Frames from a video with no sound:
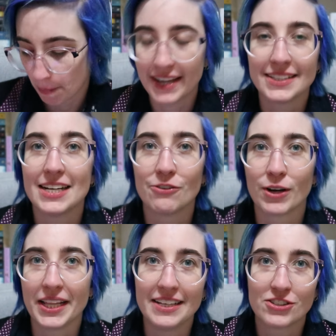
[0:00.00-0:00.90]
And it
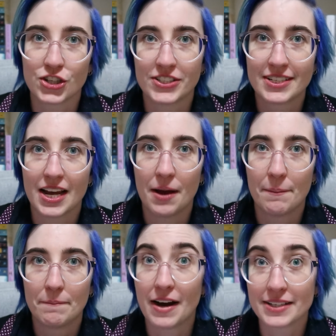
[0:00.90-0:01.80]
really is just
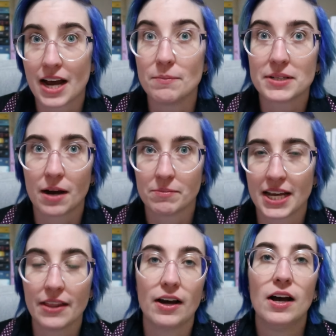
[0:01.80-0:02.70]
a fun time to come
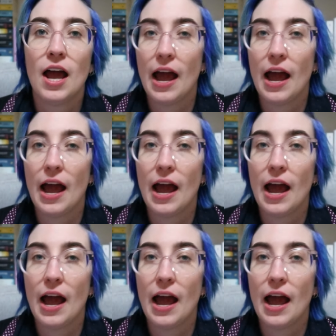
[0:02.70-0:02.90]
together